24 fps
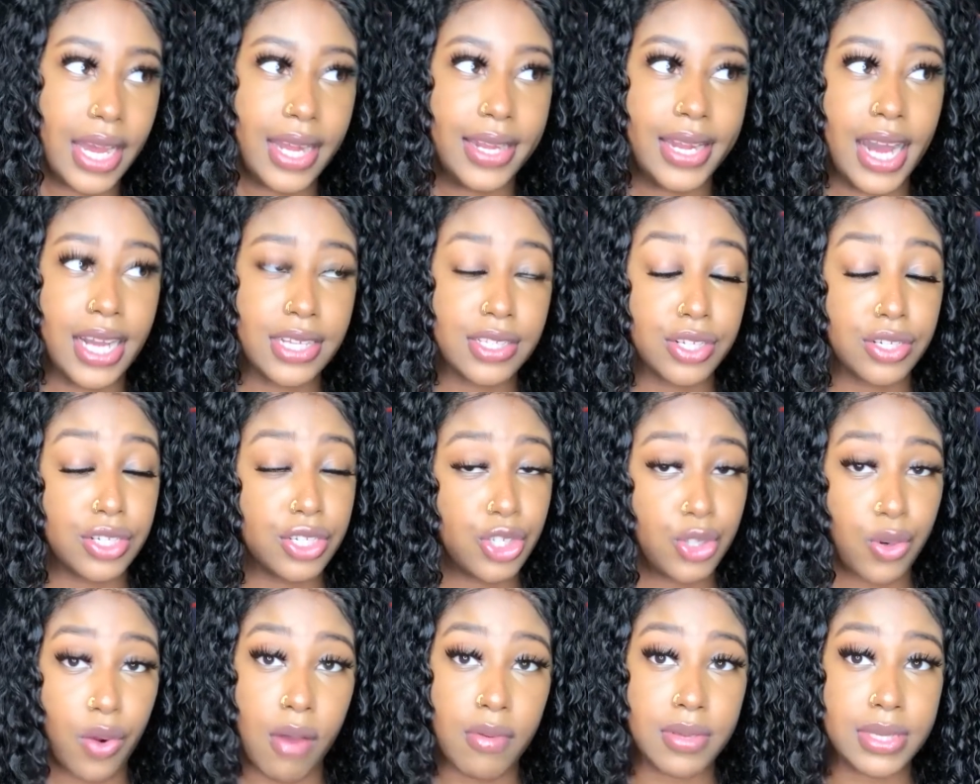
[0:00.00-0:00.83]
I knocked on
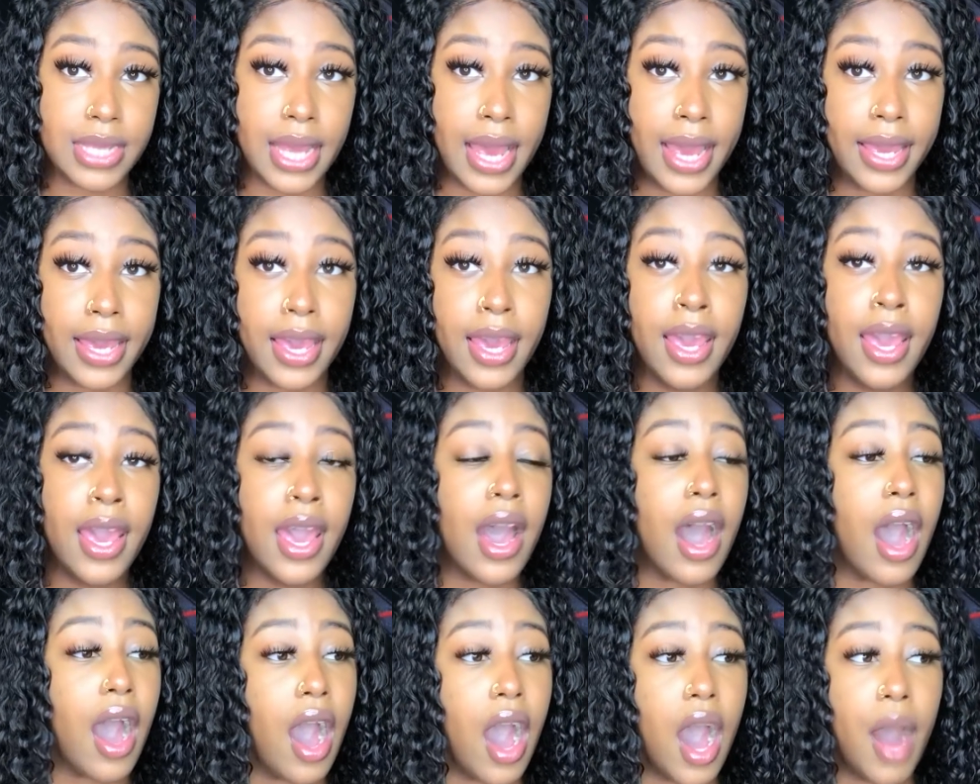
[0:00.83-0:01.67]
her door. I was like,
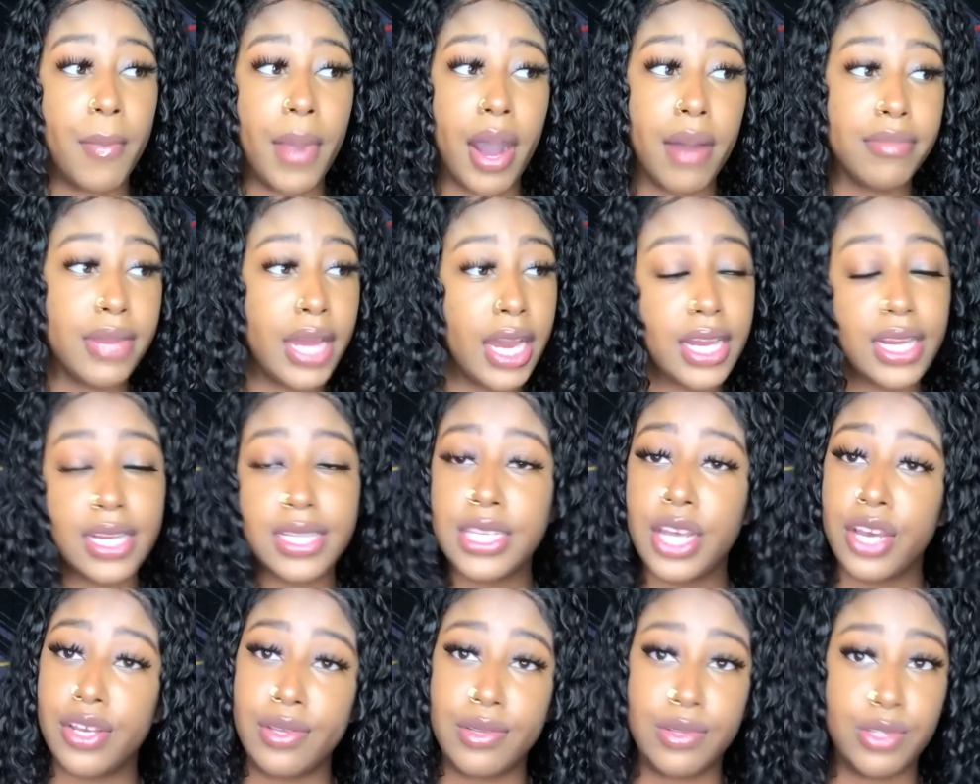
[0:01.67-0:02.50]
I'm not going
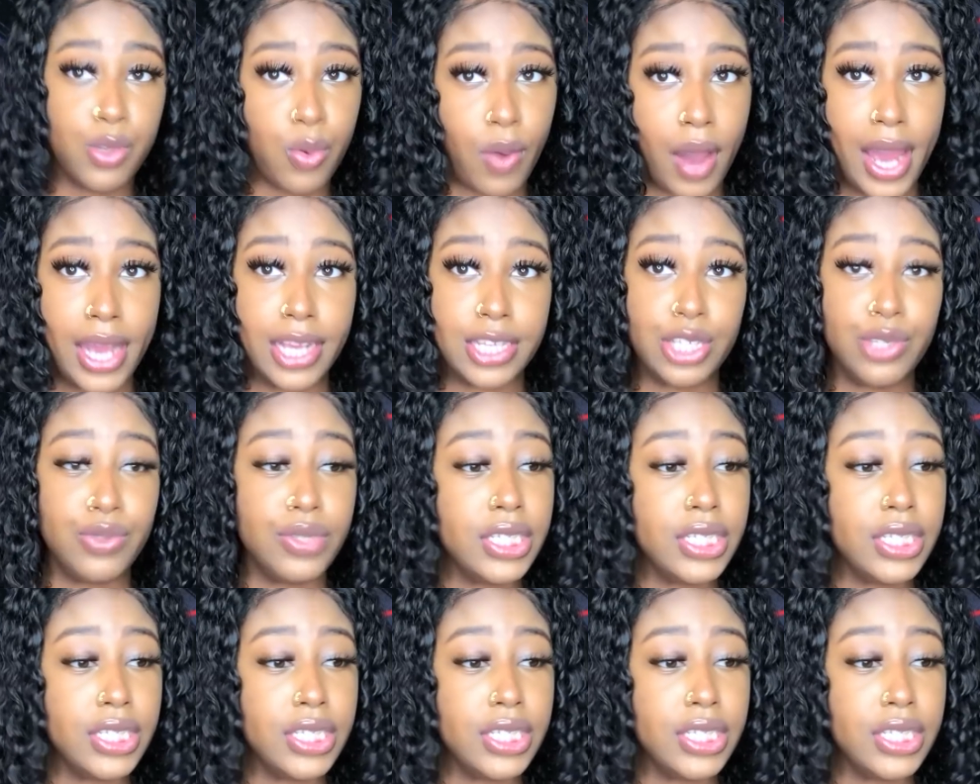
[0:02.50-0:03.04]
to tell you twice.